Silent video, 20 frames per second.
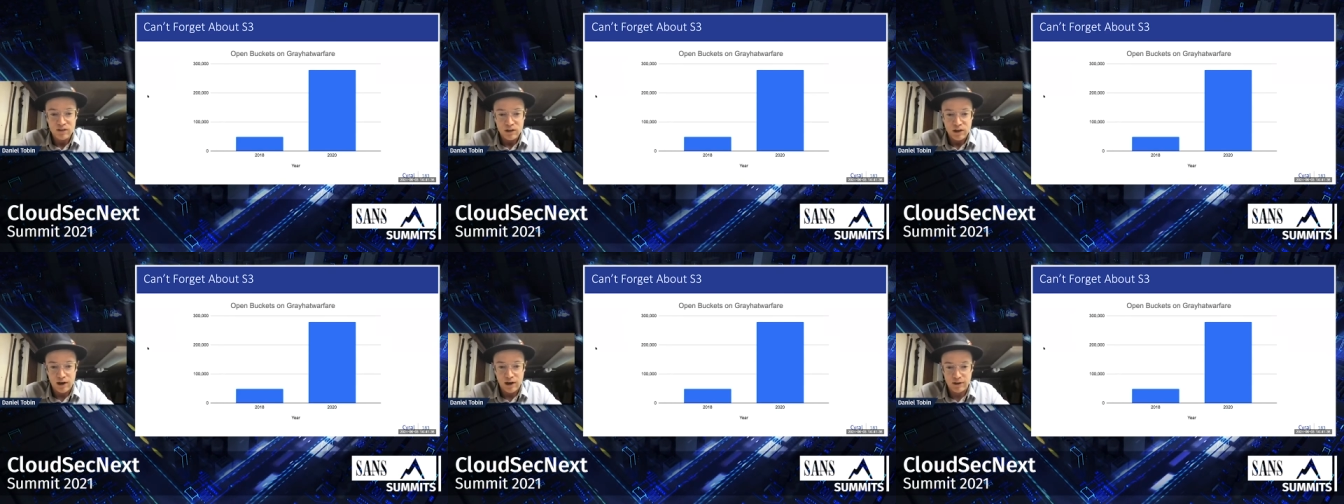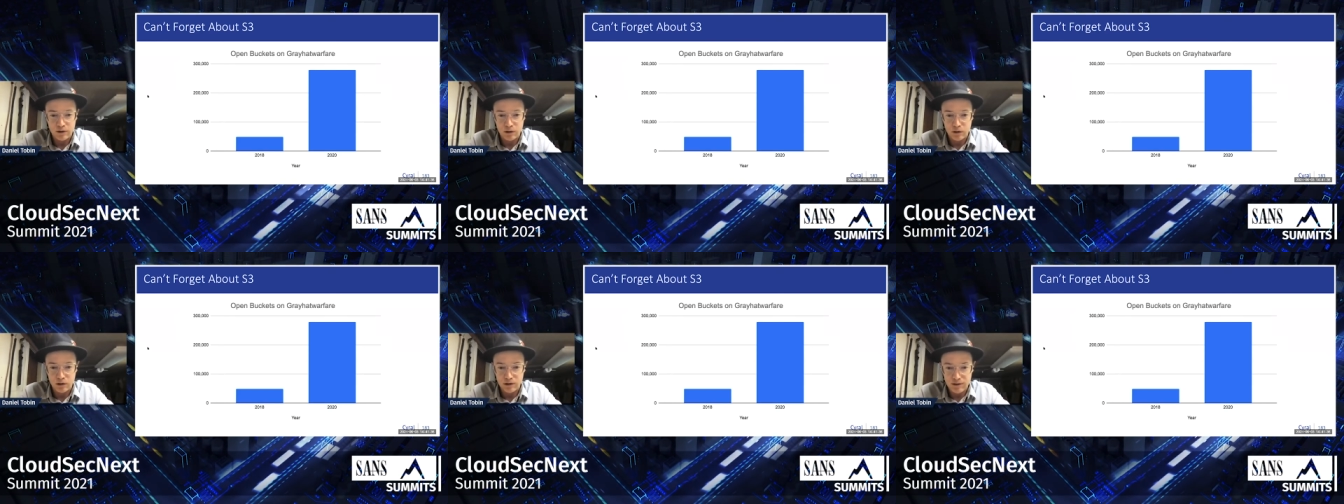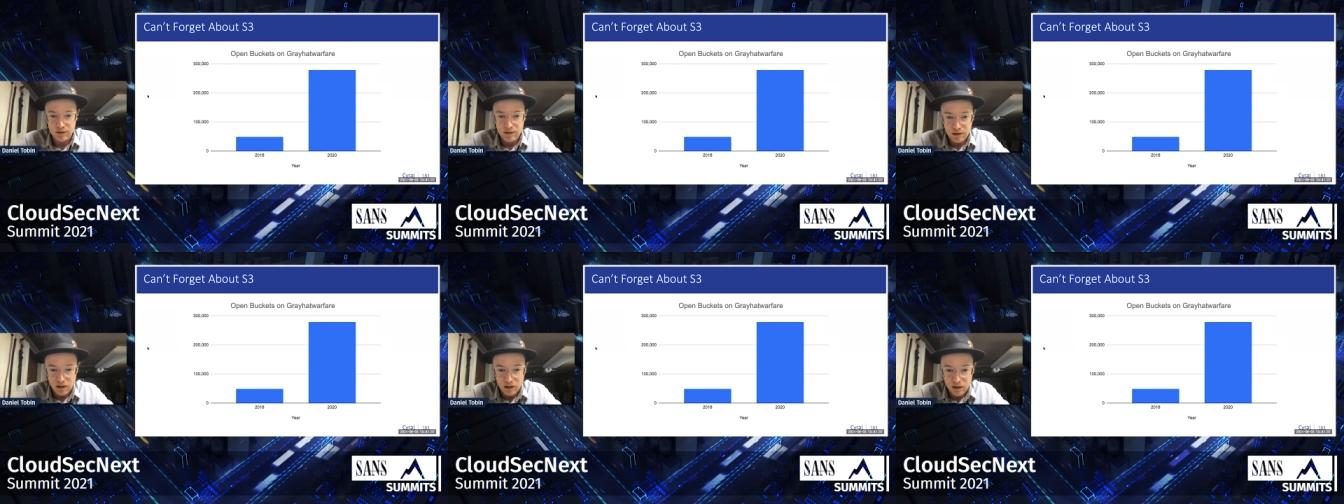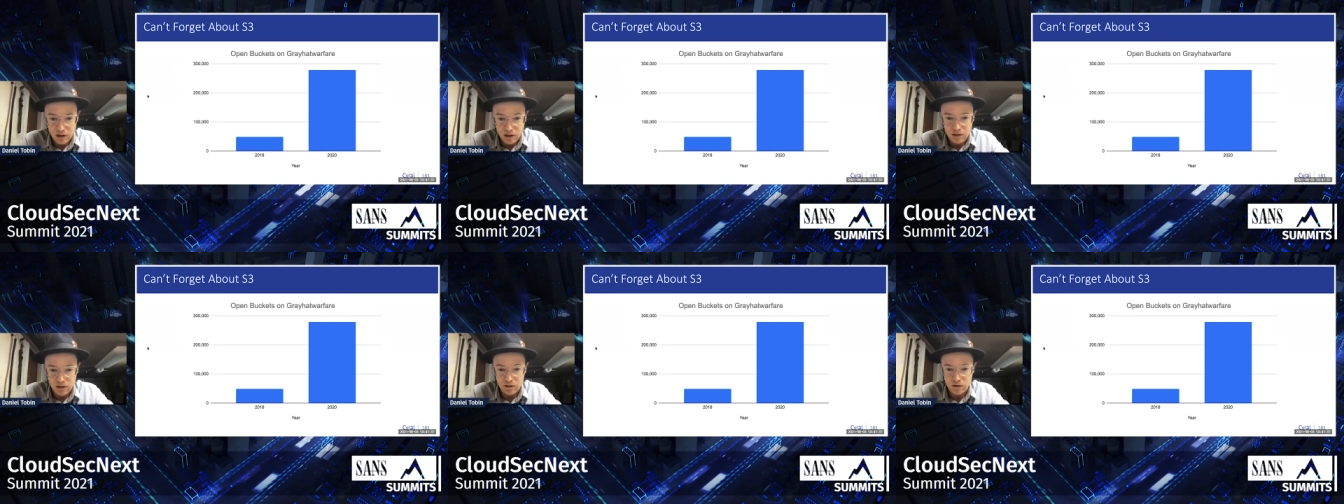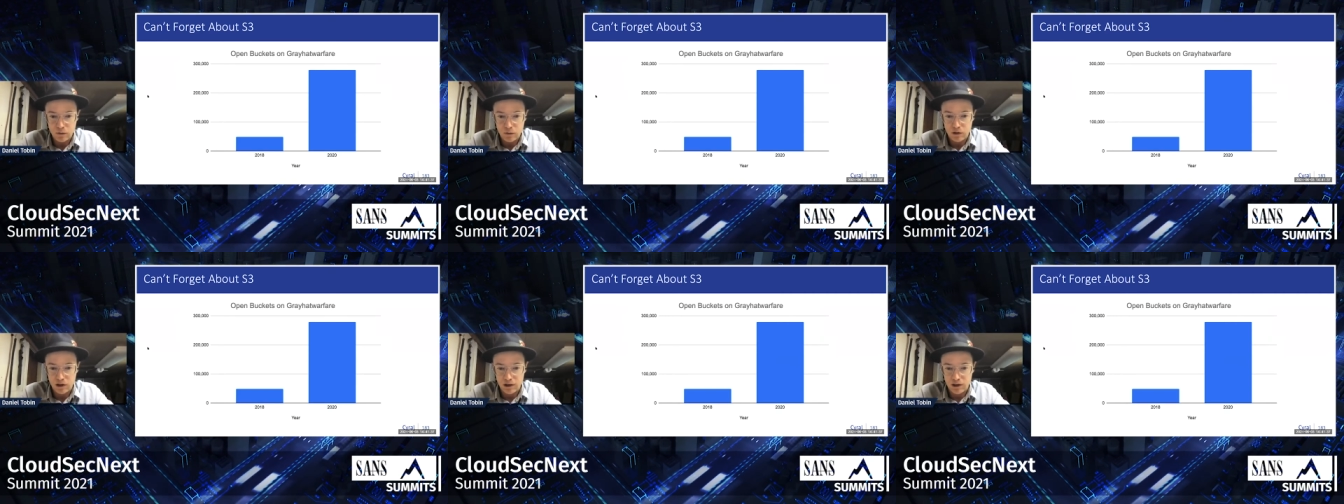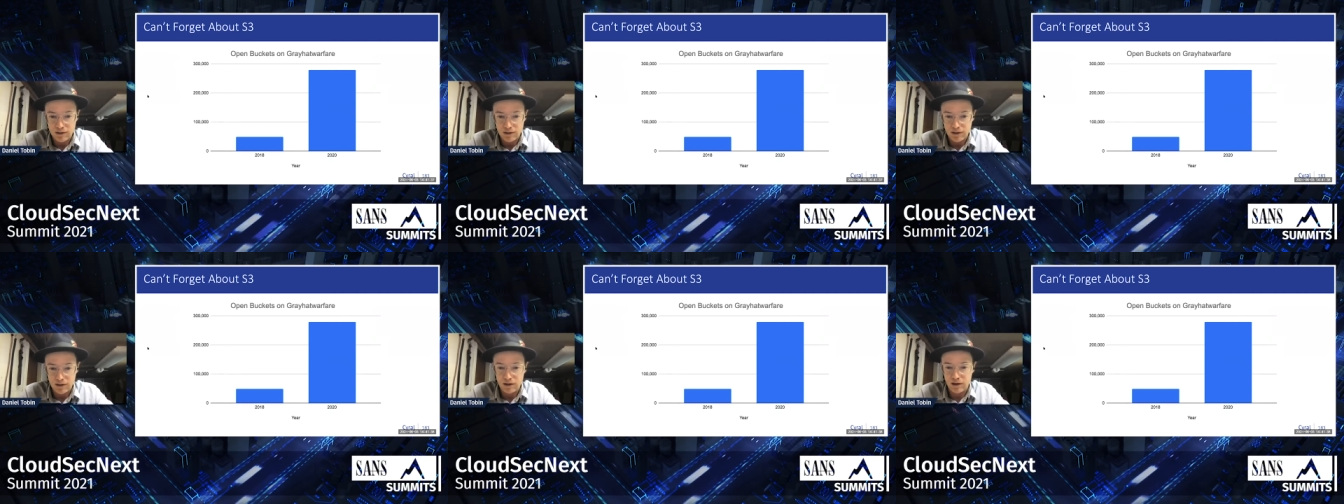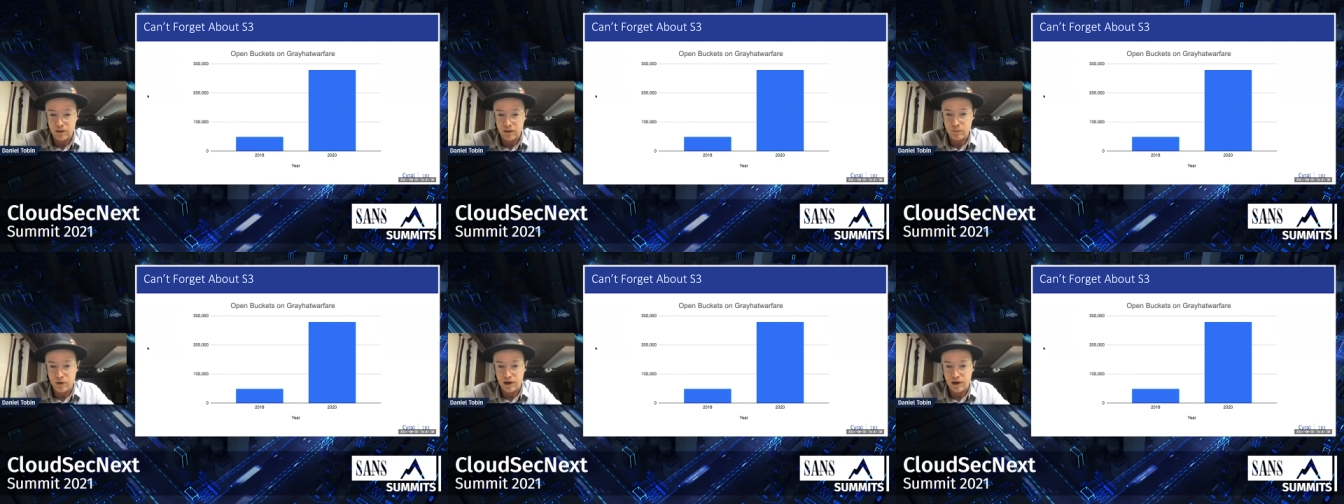As you can see, in 2018, they
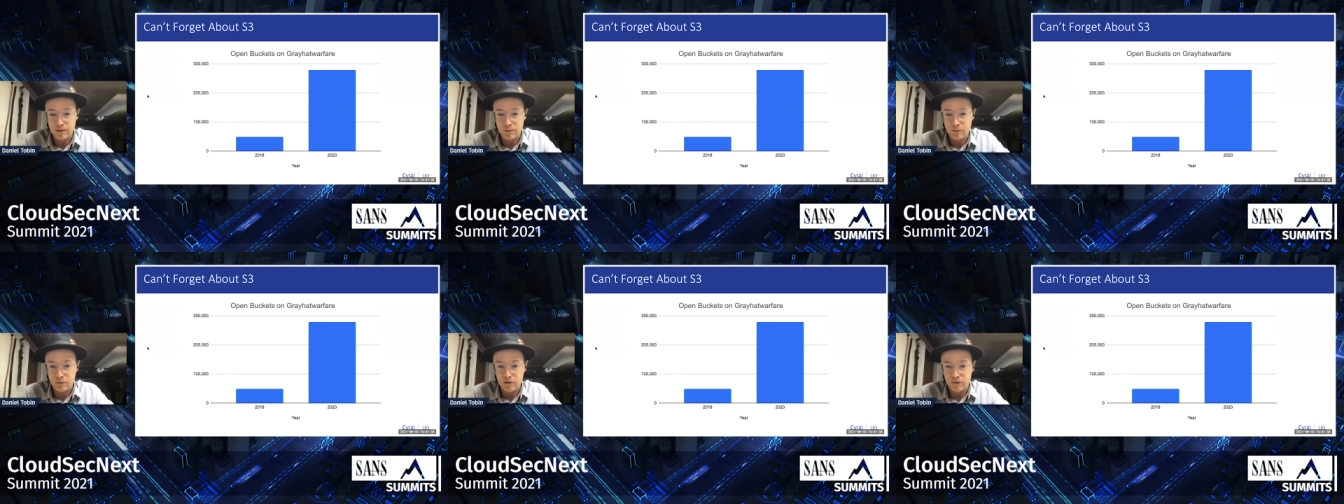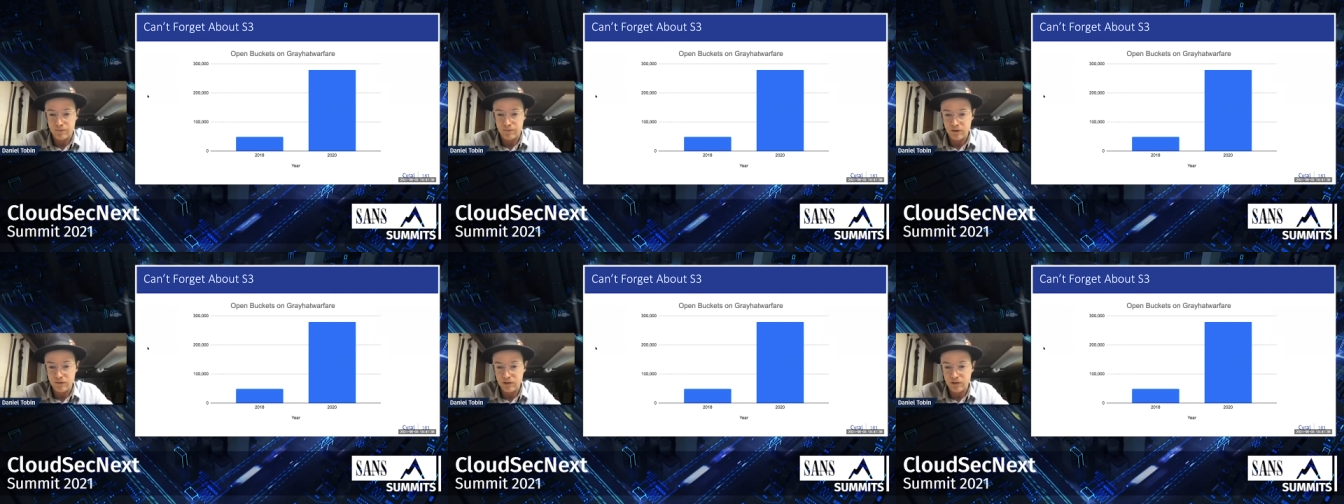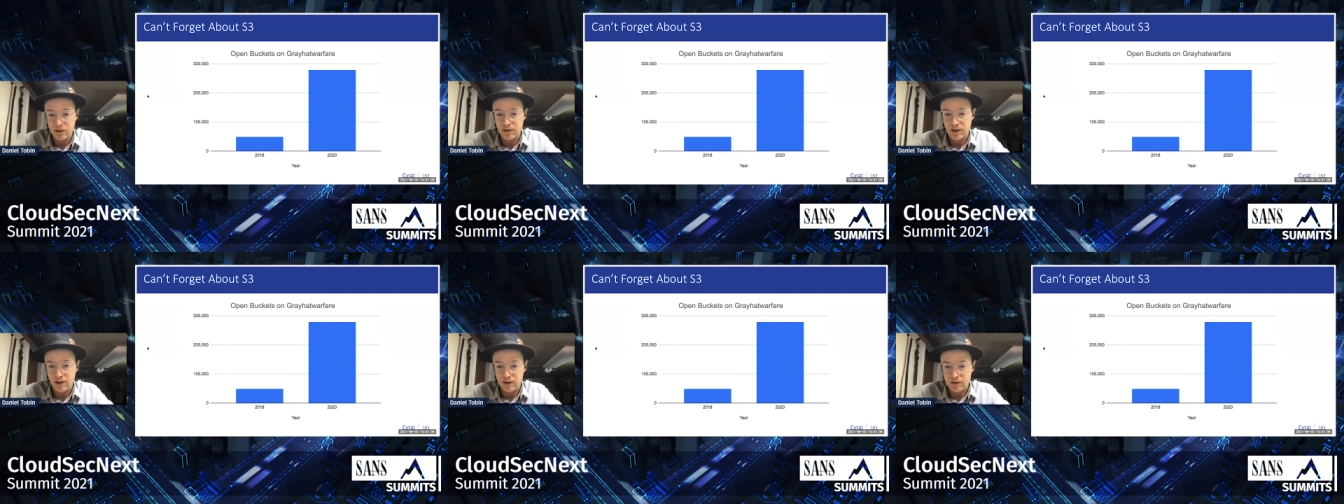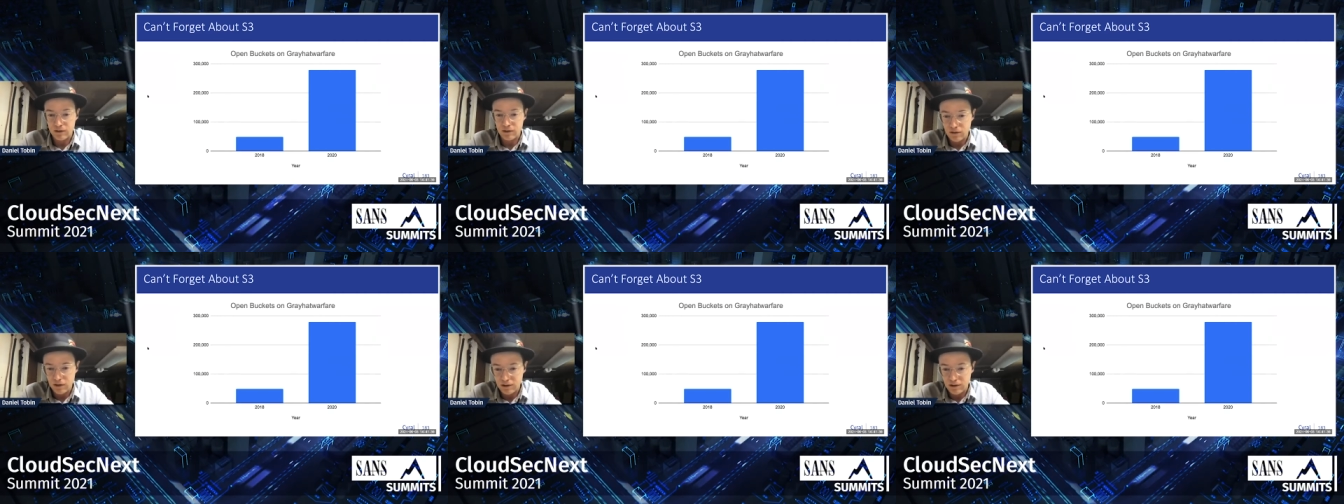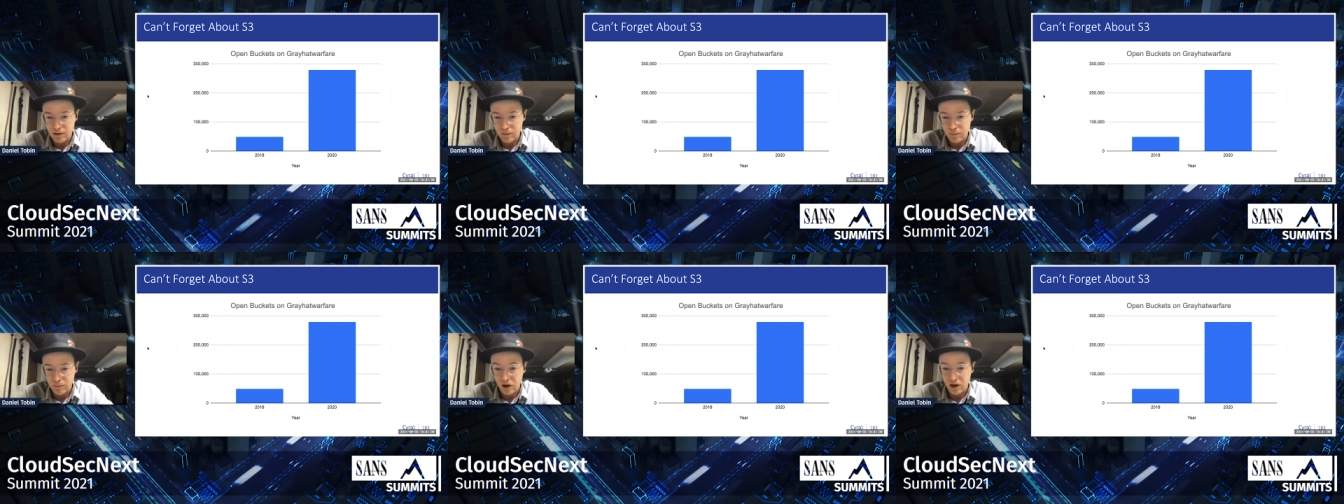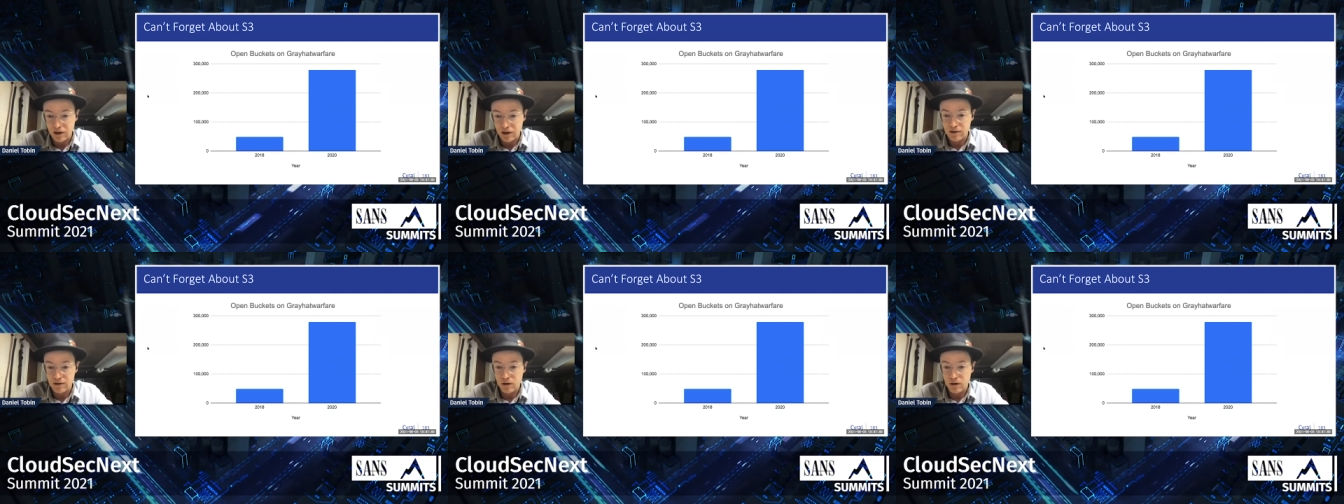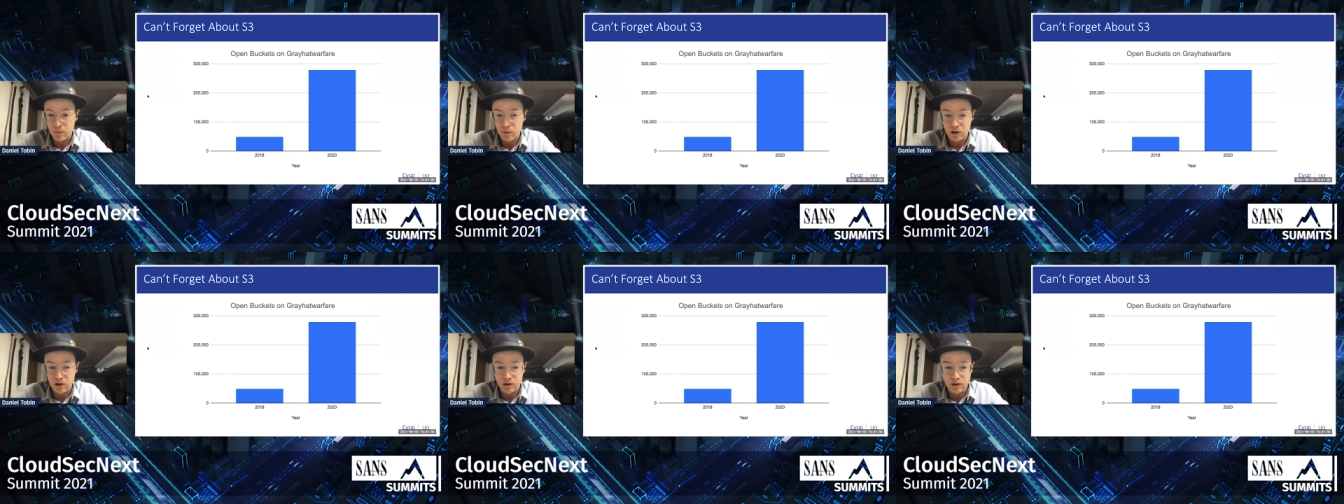had approximately 50,000 listed buckets
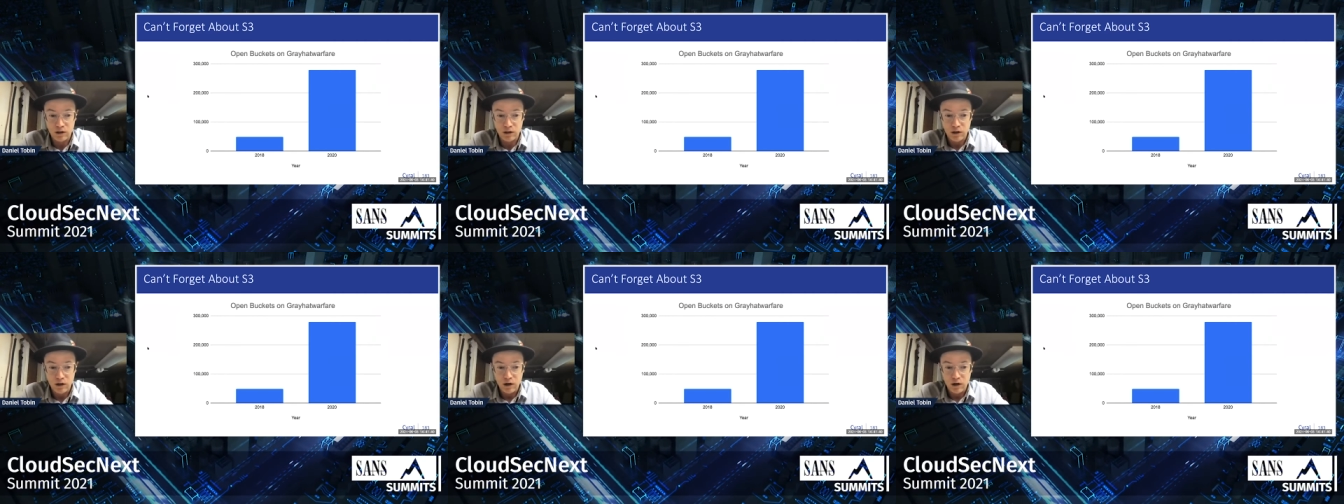open,